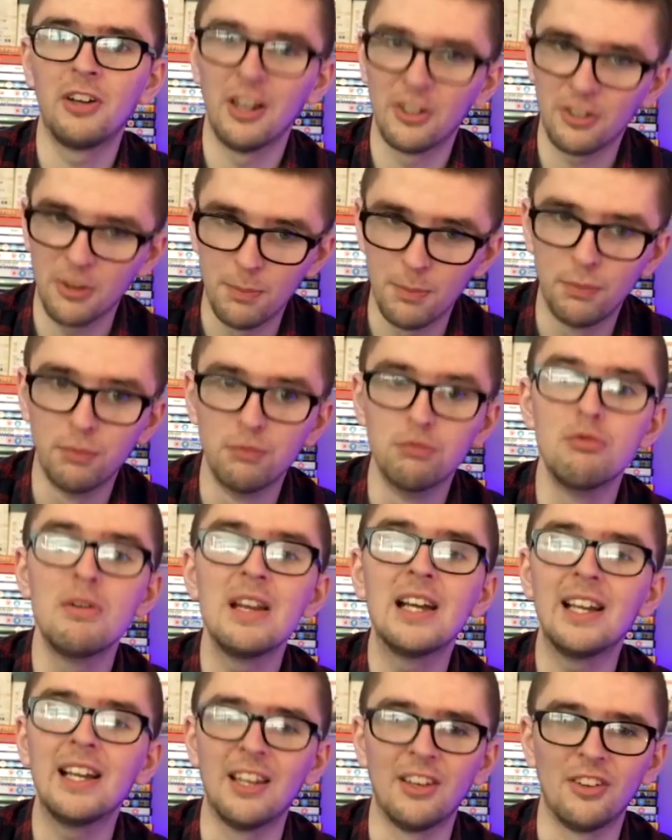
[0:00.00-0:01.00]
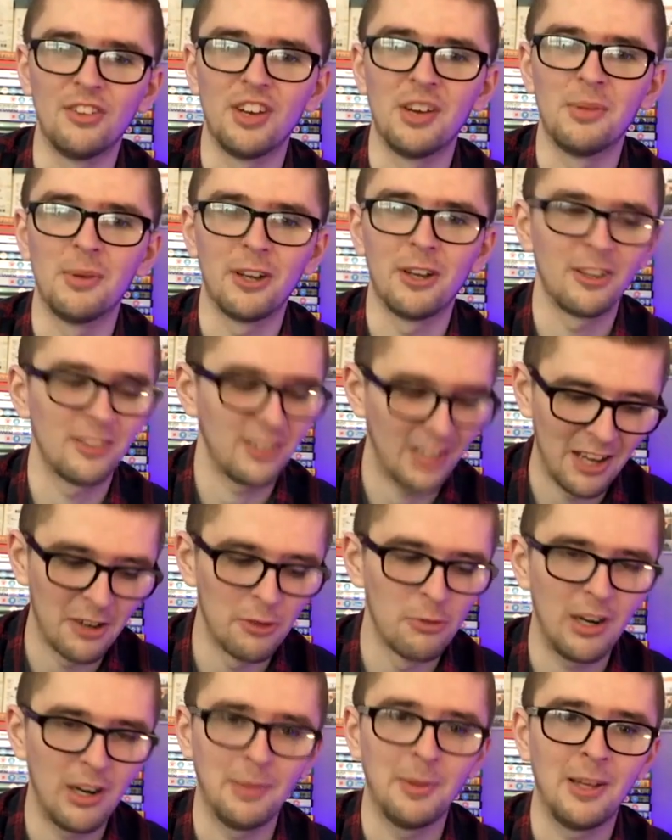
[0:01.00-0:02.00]
That's a brilliant cinema. I
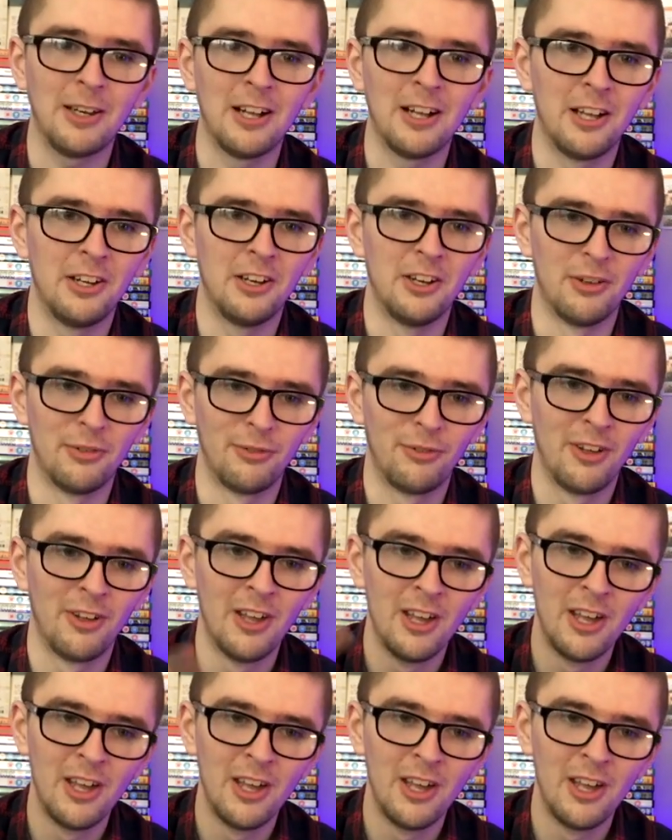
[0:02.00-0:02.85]
cannot recommend that enough.